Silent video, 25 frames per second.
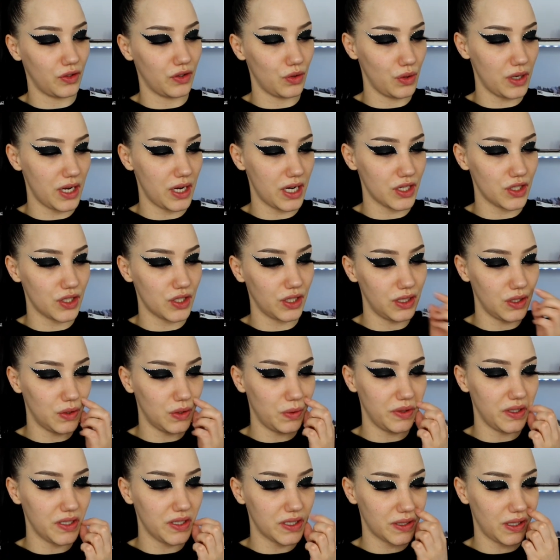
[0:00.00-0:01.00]
I don't actually know
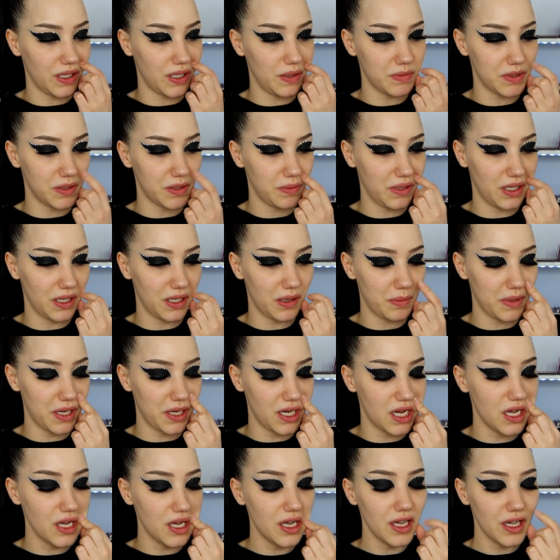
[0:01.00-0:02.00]
what this claims to be. I
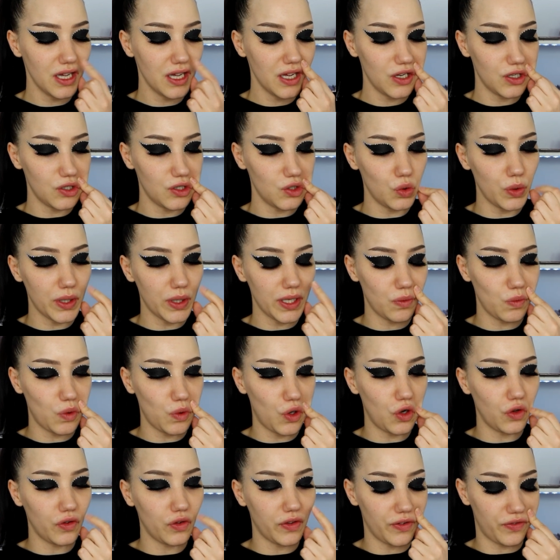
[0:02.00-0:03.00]
mean, knowing
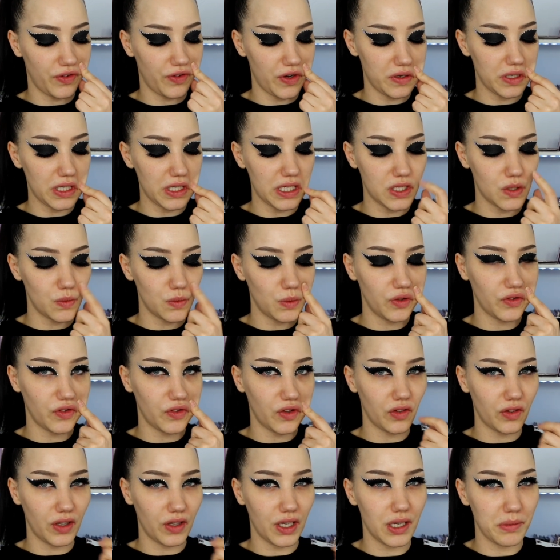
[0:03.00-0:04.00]
what the foundation was,
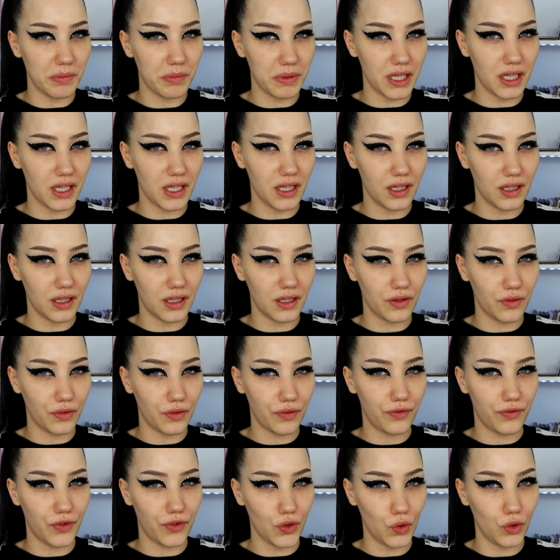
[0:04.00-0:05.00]
it's going to be
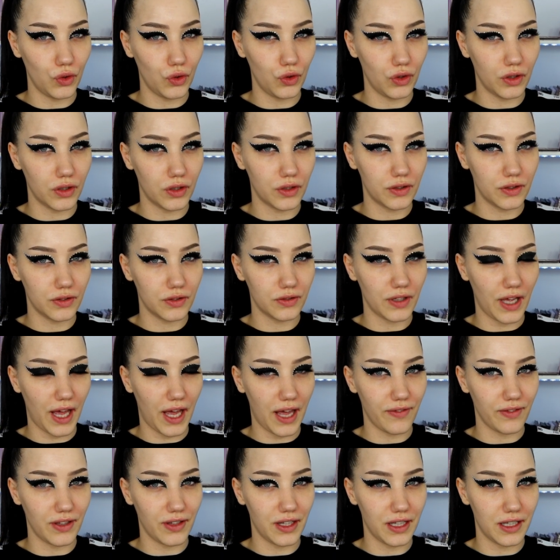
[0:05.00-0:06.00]
full
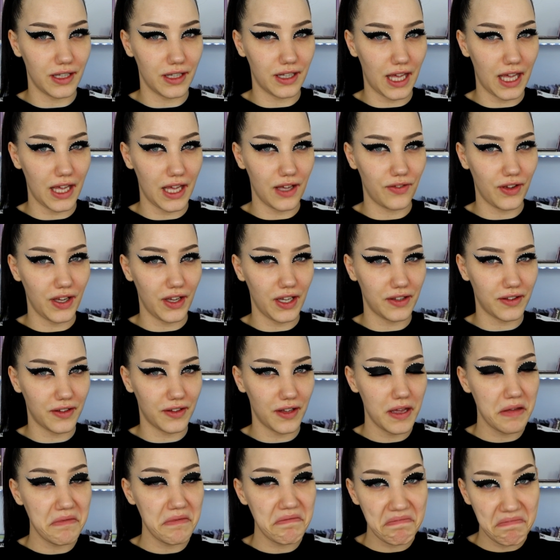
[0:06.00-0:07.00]
heavy cake face.
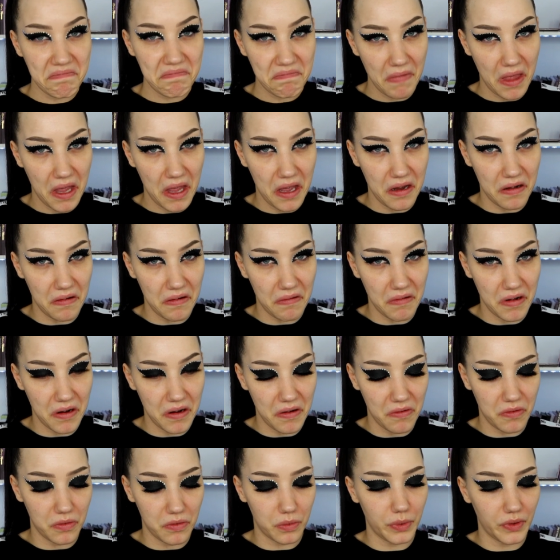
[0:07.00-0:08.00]
I don't
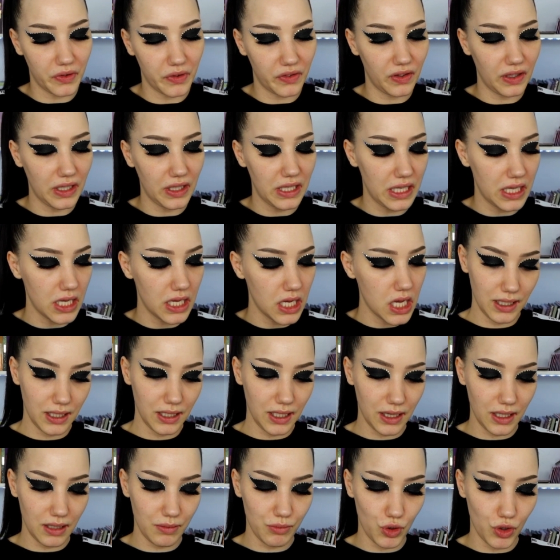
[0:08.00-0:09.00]
know. We'll see.
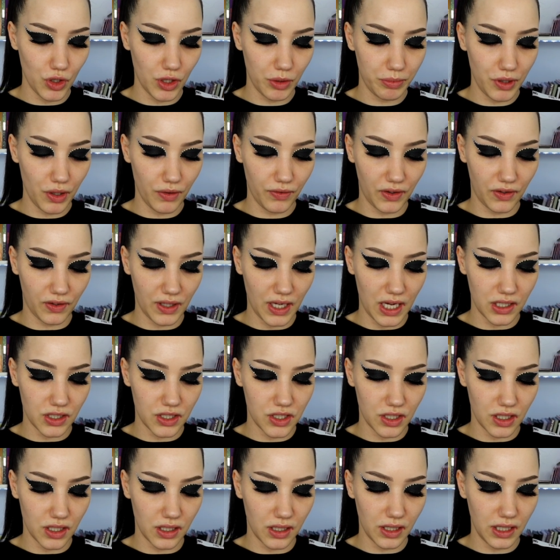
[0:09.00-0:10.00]
Nothing more beautifully
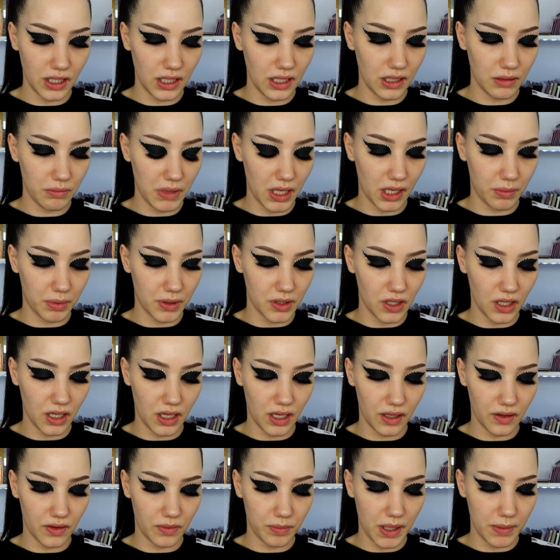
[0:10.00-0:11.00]
snatched and clean makeup under the
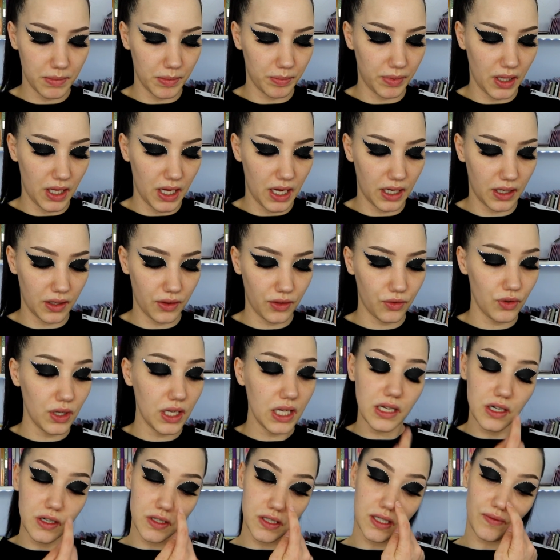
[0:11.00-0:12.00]
eyes, blah blah blah. 3
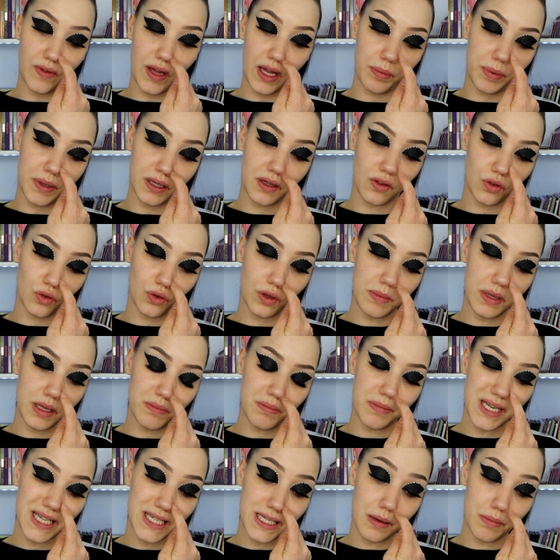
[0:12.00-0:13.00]
years developing this
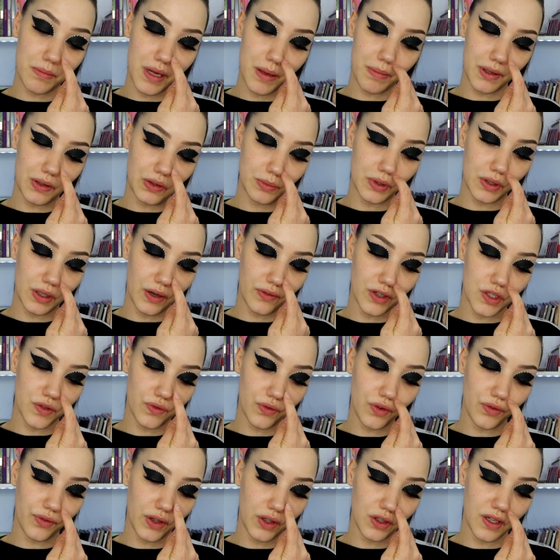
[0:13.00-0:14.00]
creamy, medium, buildable coverage
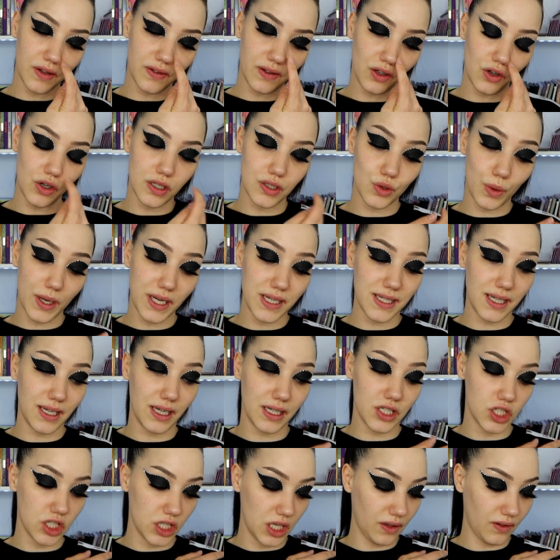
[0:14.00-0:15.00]
full filler concealer in
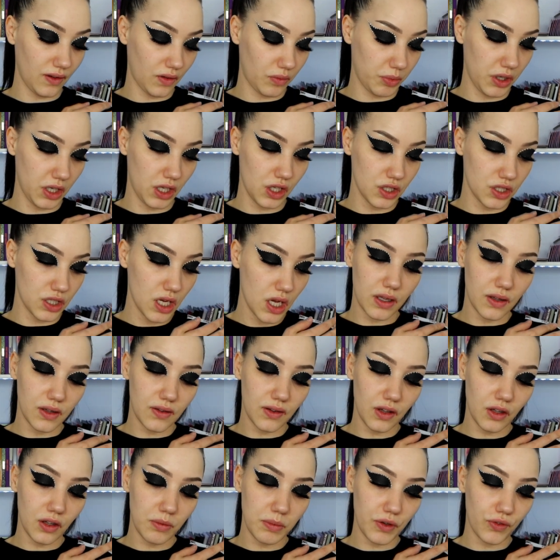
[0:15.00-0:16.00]
29 shades, that's pretty good.
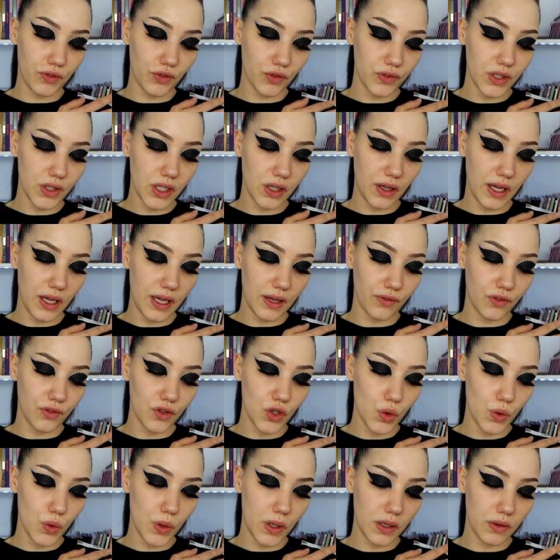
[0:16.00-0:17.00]
Concealer made for real life,
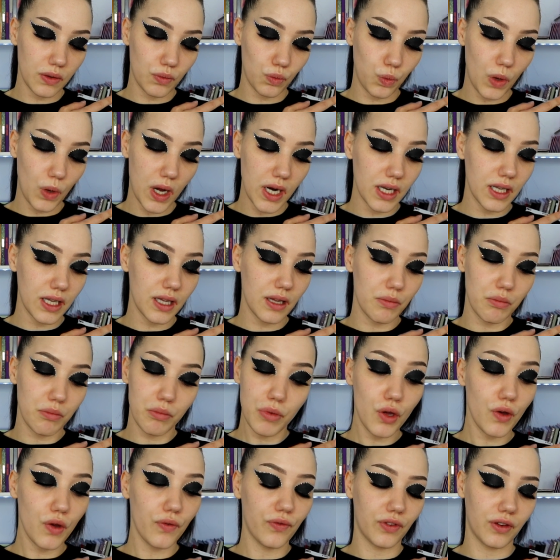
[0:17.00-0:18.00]
no one that
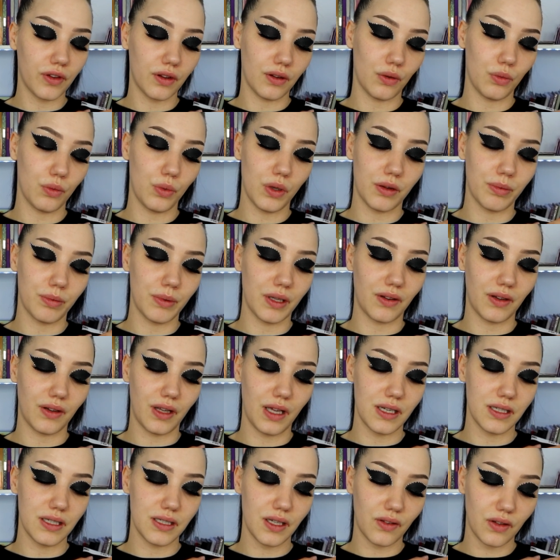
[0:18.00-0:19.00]
moves with my
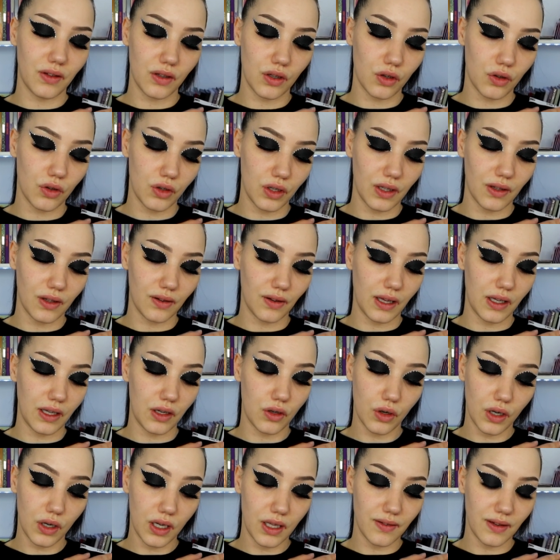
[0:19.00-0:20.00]
skin, doesn't crease like
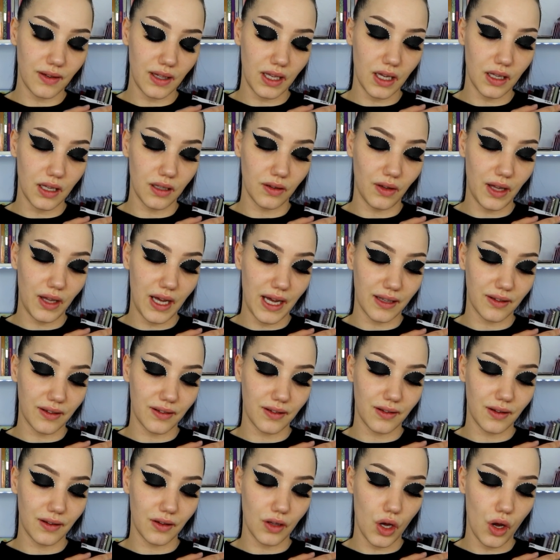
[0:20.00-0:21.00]
crazy and
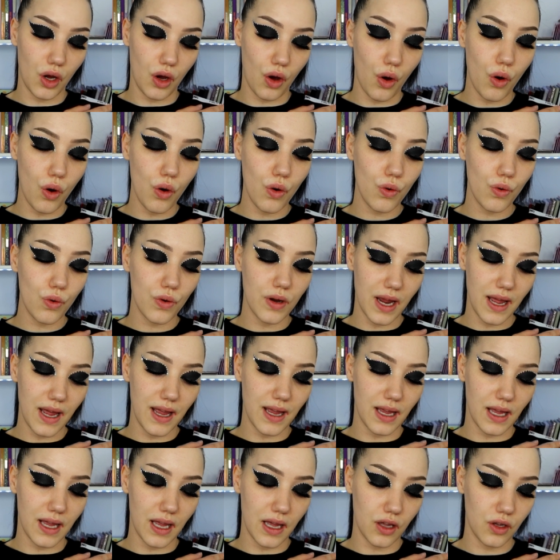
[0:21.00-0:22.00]
lasts all
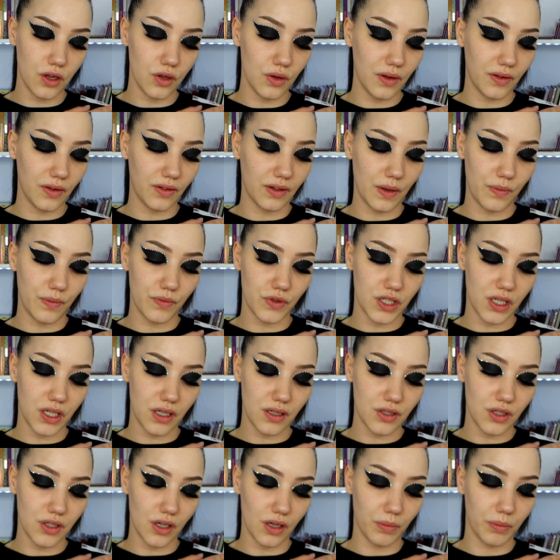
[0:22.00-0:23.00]
day. Who has time for
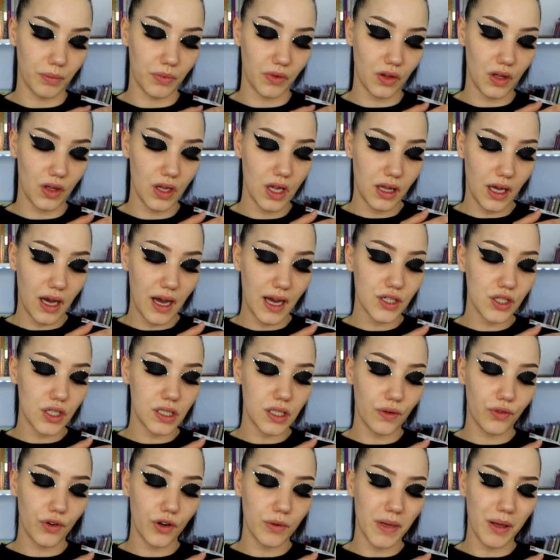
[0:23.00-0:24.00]
touch-ups? The
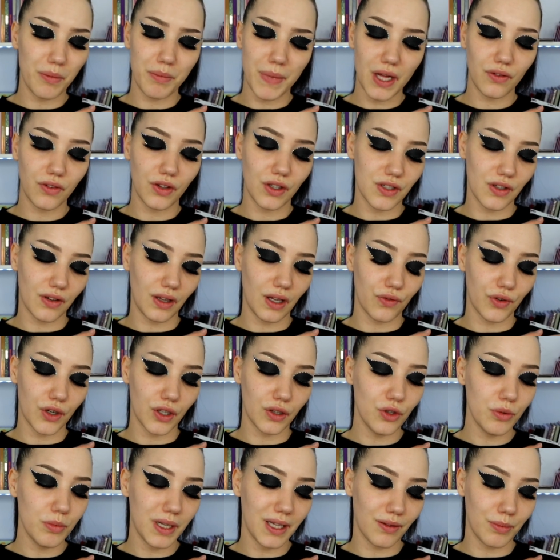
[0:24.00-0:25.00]
hydrating formula melts into skin for a
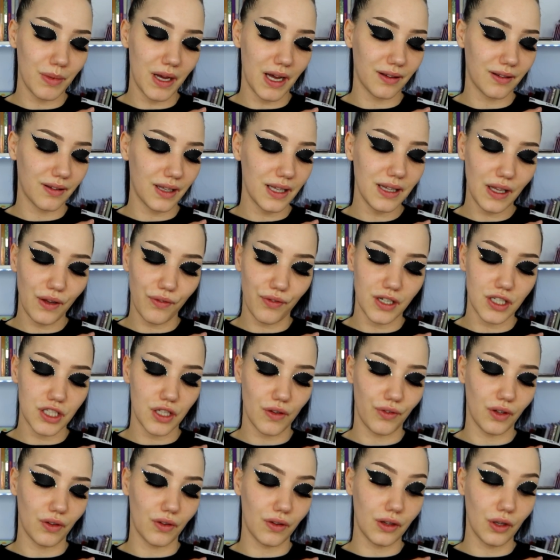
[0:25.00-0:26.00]
luminous matte skin-like finish that feels